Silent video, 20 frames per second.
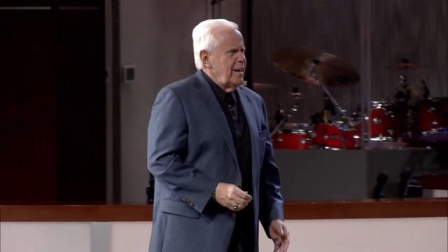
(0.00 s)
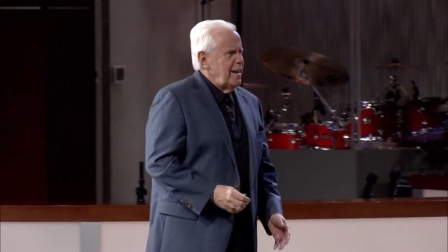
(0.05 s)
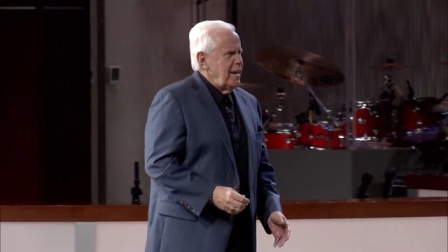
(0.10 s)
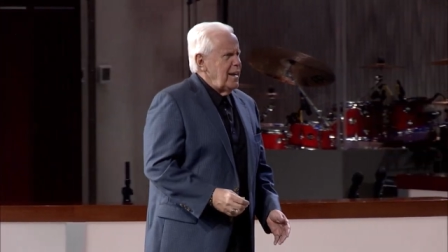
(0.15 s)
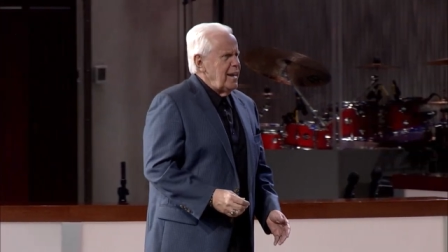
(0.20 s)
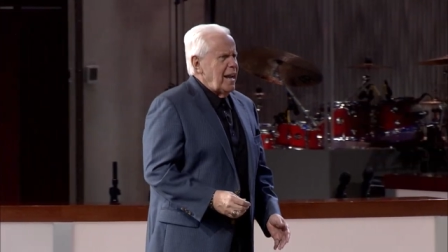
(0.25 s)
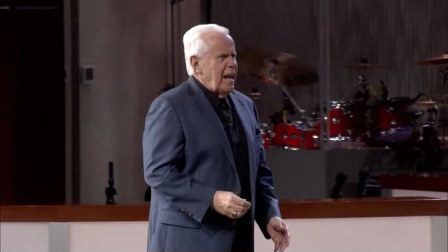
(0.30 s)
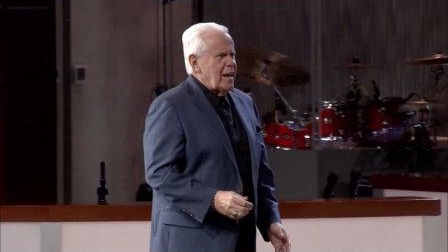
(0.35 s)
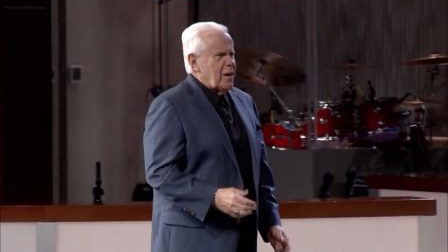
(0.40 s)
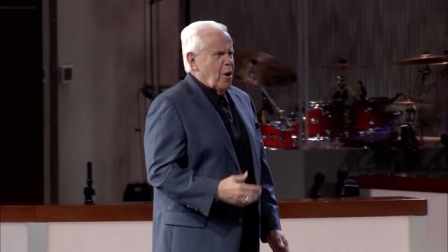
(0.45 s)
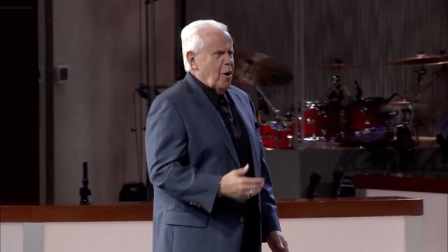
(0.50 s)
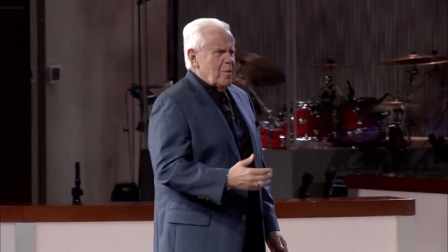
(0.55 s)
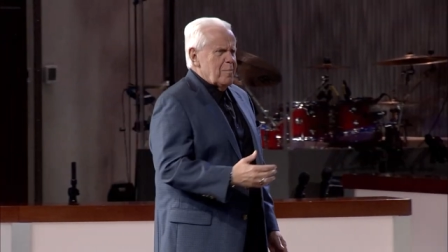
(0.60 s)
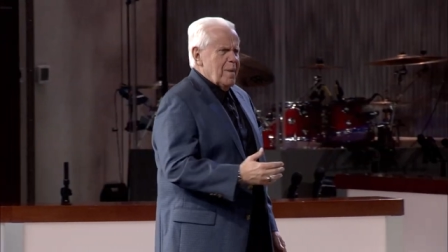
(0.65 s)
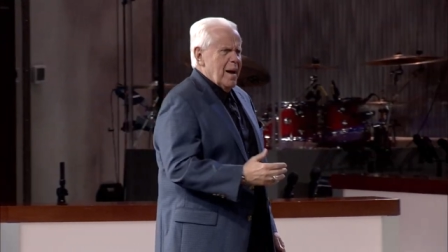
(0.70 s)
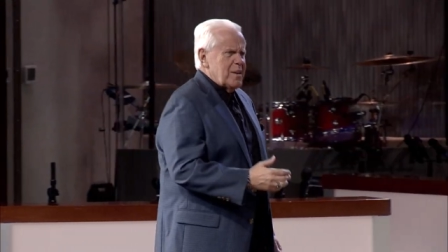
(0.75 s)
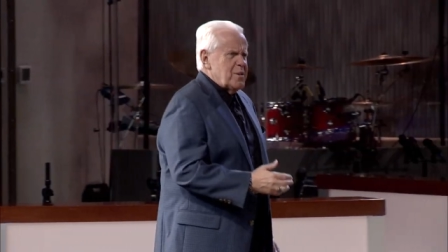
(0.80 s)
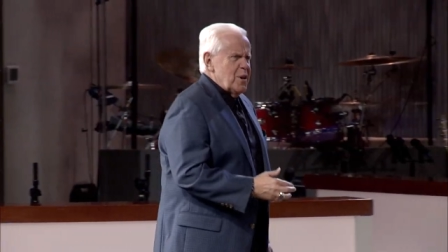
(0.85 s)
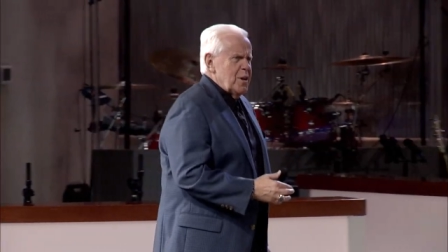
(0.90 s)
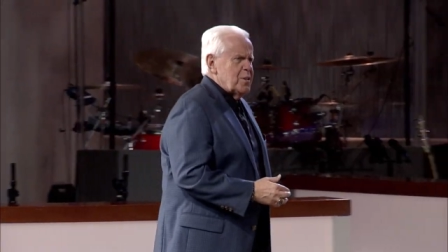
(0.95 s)
And I caught
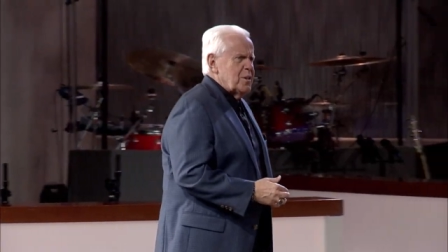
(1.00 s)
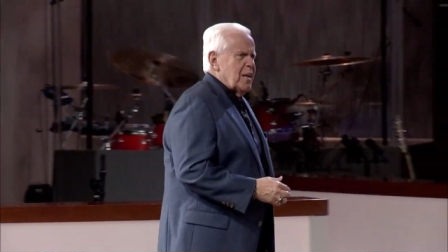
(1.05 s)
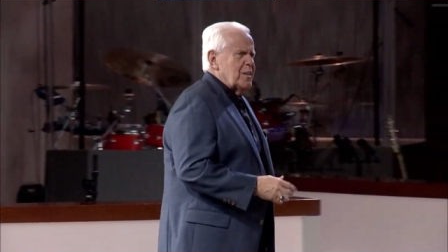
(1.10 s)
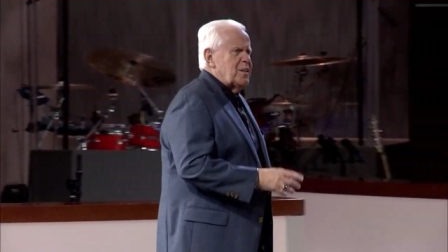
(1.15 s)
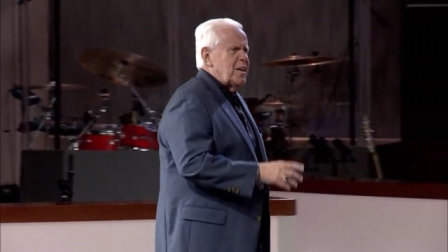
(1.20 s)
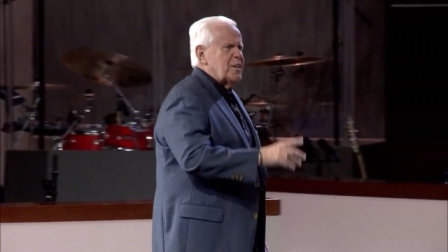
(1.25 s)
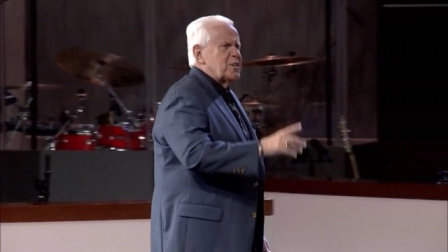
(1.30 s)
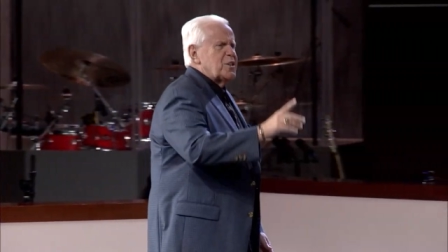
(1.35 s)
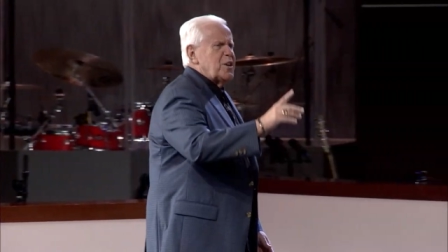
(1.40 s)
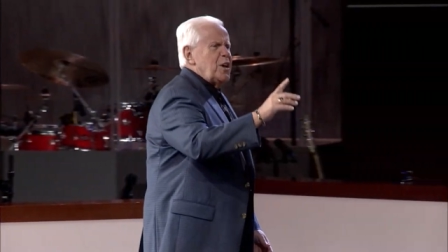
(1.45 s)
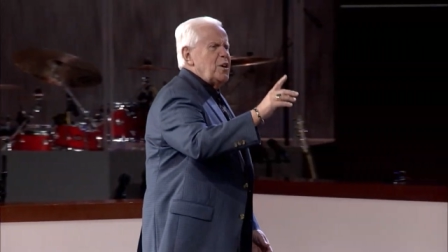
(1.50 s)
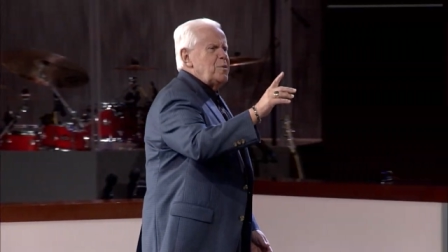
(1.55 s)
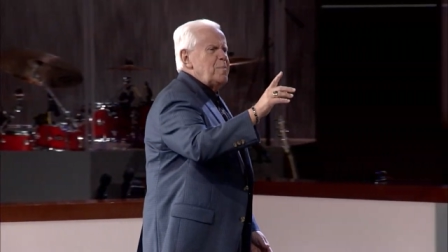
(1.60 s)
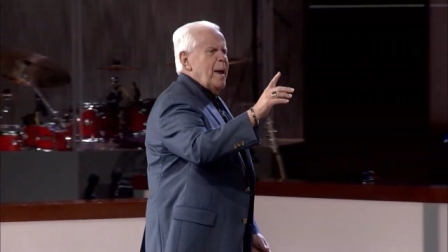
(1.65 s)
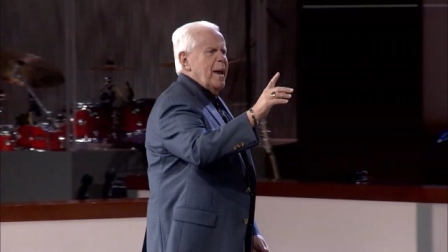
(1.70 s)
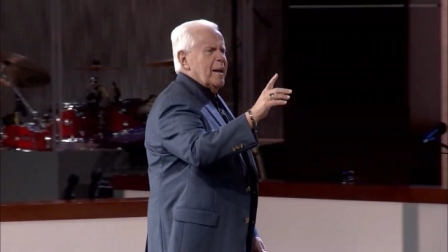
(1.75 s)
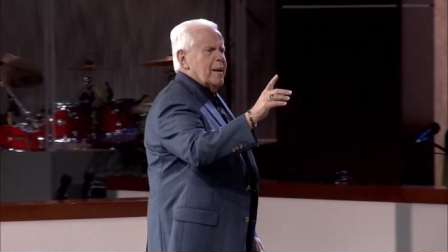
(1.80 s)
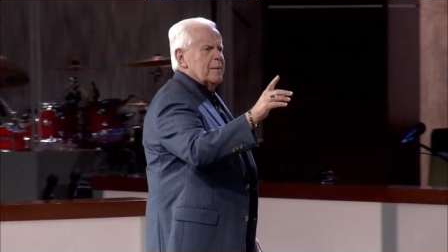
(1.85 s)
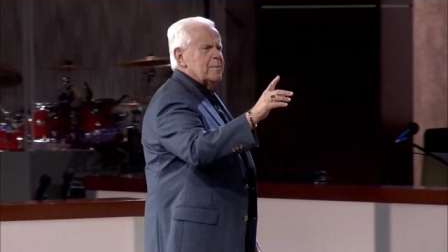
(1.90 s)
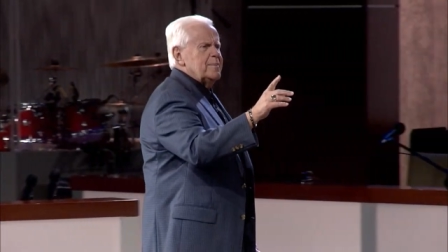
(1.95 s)
my attention. I said, Excuse
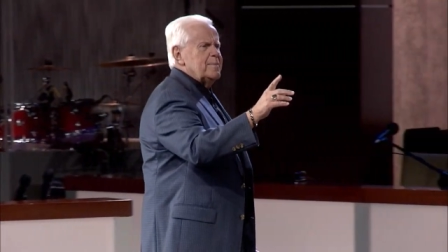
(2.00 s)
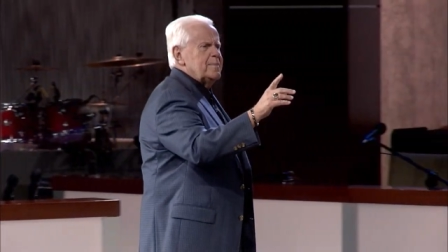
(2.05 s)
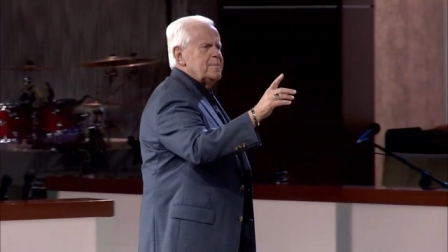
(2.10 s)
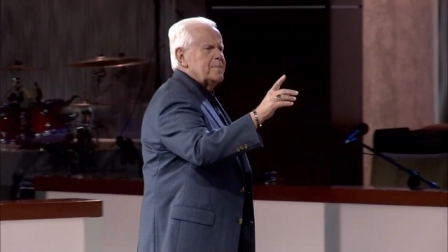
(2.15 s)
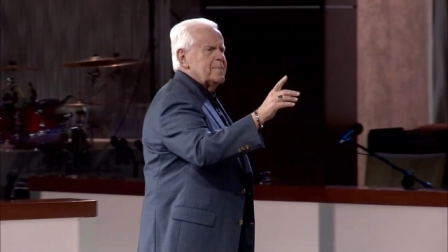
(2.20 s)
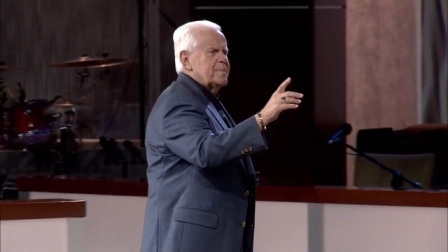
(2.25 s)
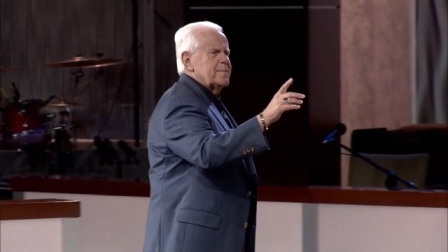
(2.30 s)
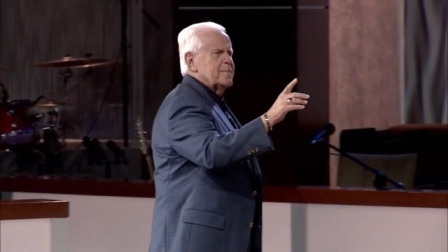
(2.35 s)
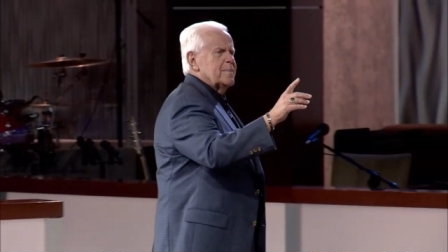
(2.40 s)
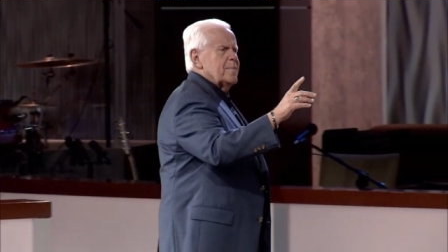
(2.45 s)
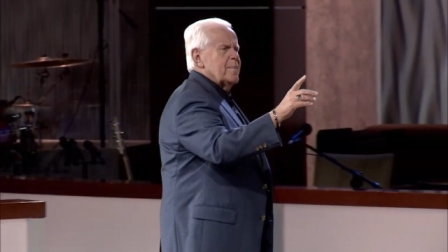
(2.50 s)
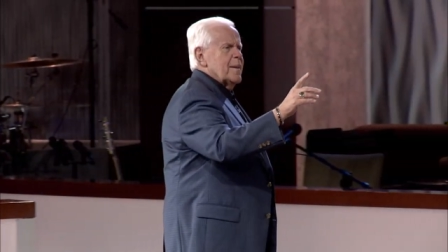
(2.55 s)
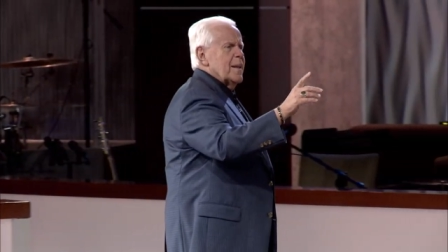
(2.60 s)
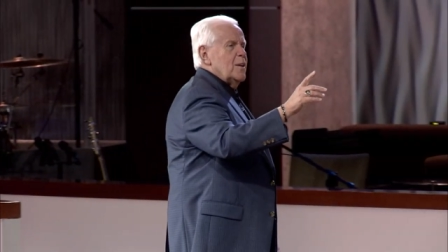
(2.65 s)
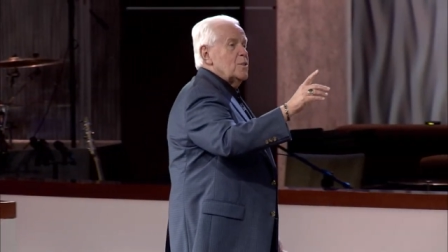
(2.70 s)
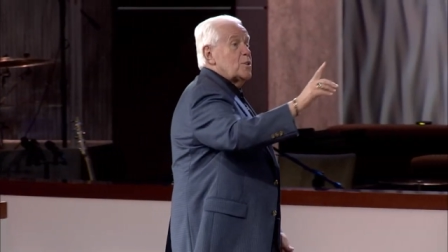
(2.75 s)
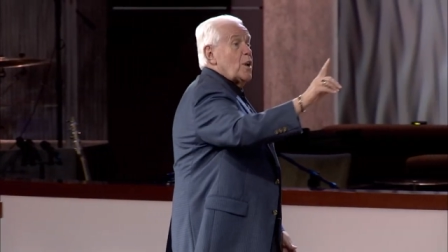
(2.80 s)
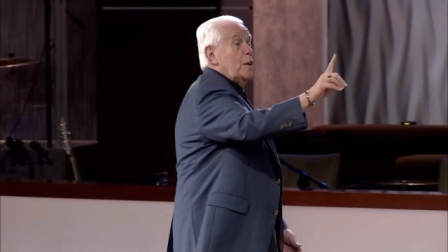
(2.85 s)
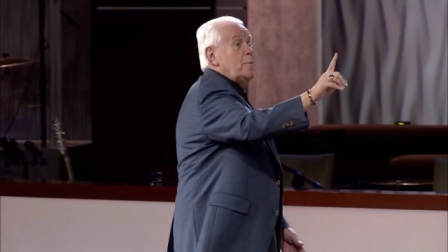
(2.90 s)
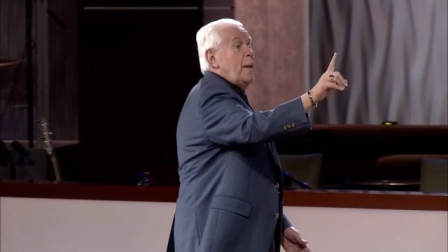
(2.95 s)
me,
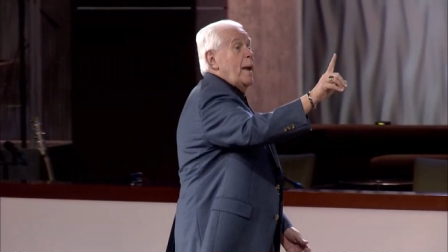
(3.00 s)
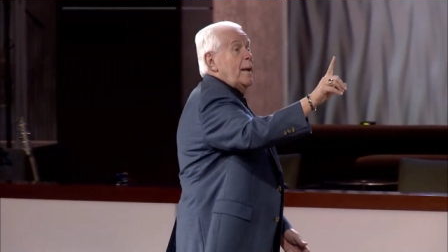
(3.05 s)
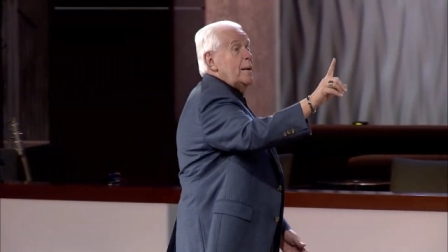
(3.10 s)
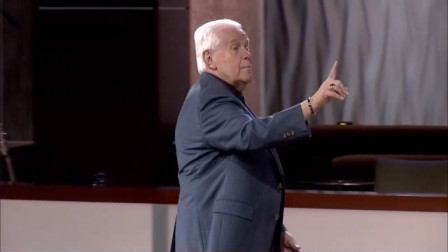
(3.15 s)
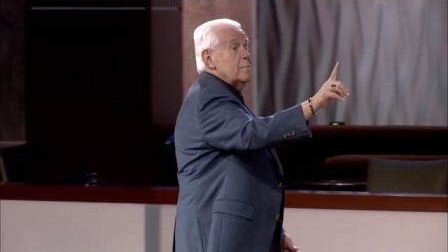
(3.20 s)
excuse me,